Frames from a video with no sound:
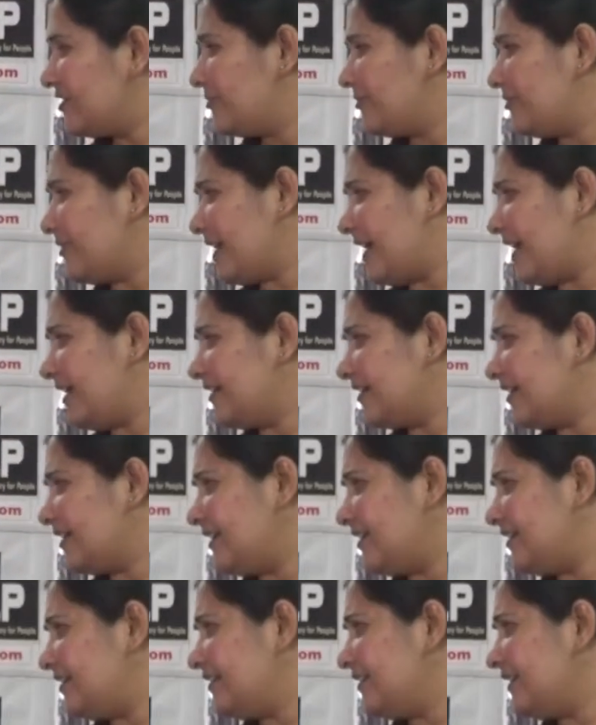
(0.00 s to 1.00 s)
Brian
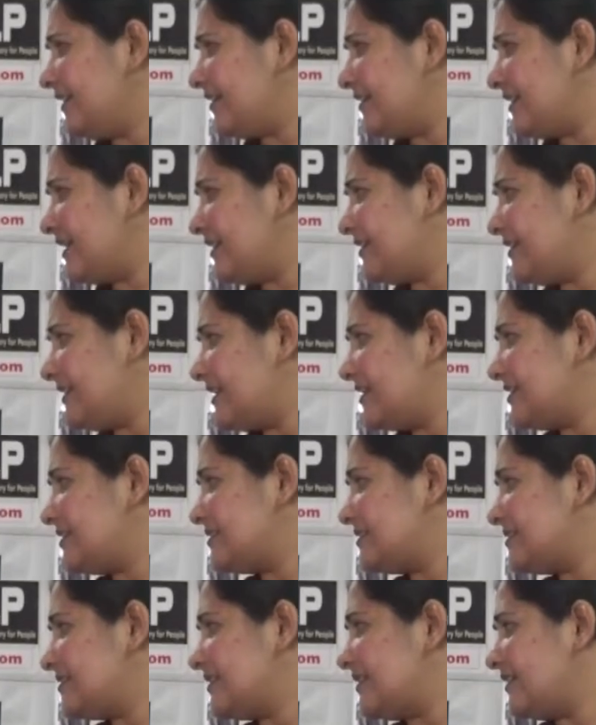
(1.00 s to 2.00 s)
Cullen, and then there
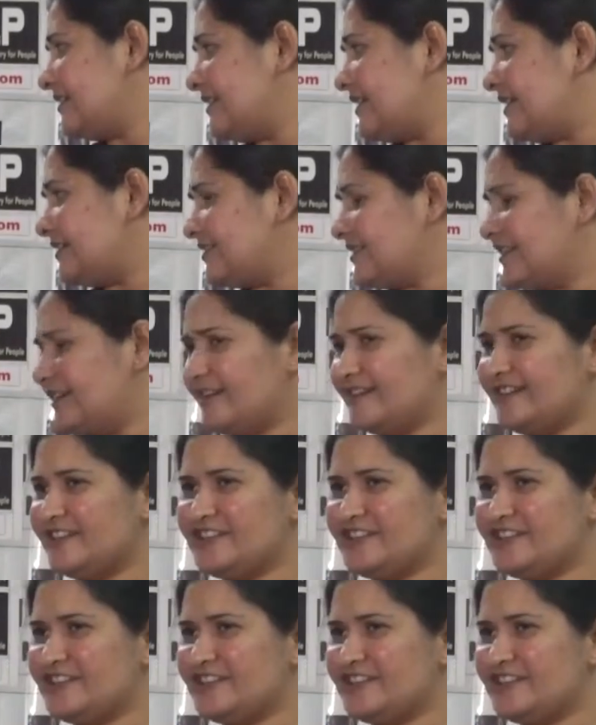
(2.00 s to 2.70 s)
is an